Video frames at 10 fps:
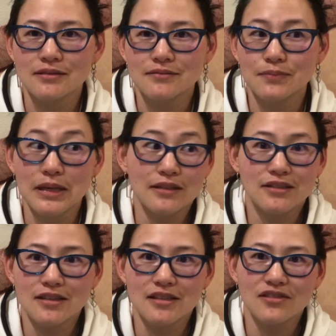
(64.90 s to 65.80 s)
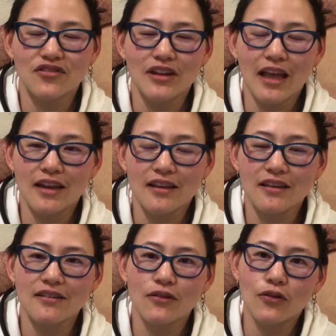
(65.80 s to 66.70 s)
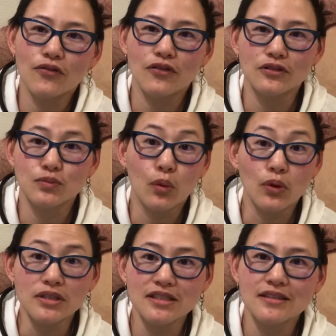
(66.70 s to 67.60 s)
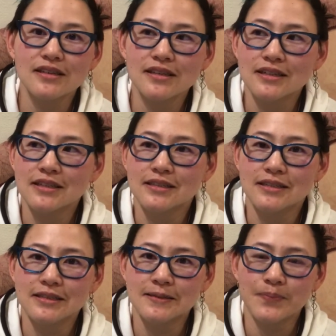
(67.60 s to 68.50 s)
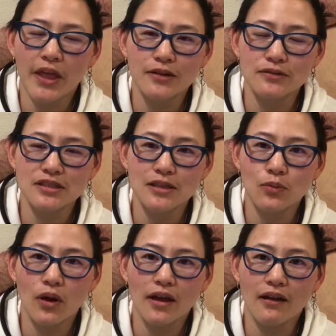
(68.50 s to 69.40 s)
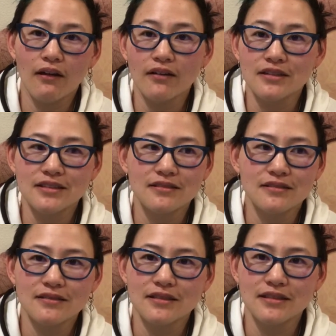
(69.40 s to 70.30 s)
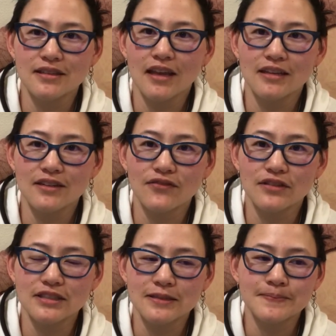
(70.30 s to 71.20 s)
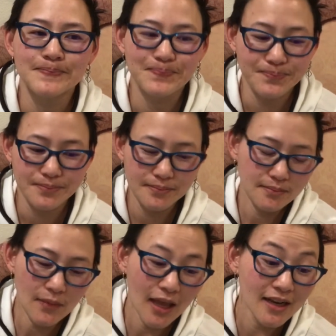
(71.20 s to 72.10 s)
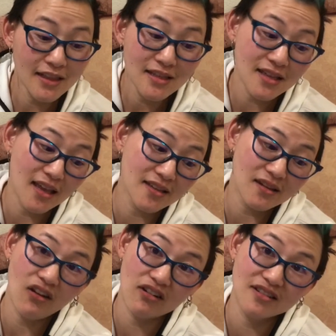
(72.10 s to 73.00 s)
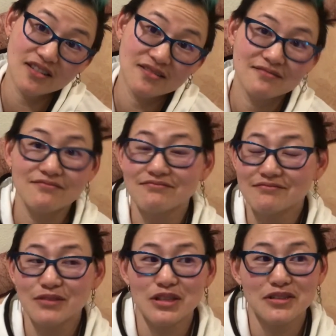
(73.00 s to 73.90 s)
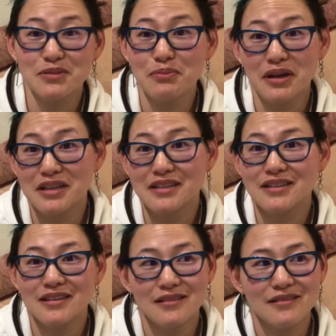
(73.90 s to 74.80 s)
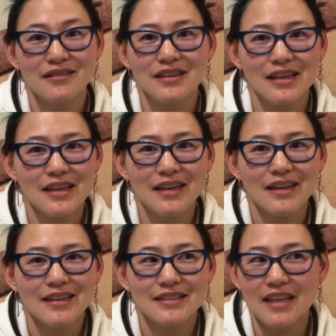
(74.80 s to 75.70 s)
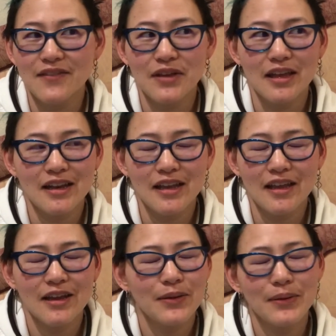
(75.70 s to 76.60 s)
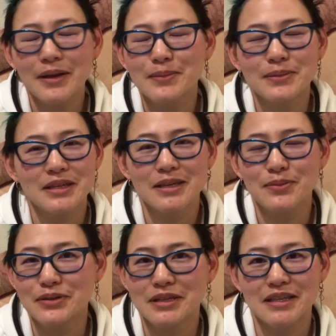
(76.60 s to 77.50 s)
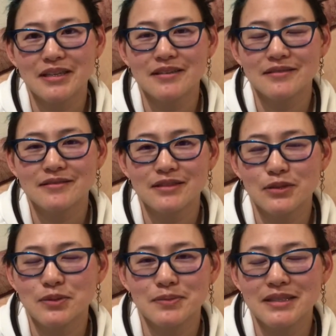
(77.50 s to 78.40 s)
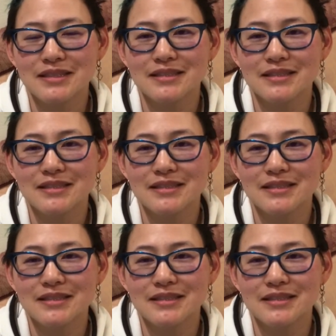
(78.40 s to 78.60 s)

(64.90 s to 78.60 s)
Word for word: being just as fanatic over sports. Um, I don't see why art is any different. And in this case, art is embodied in seven incredibly pretty human beings.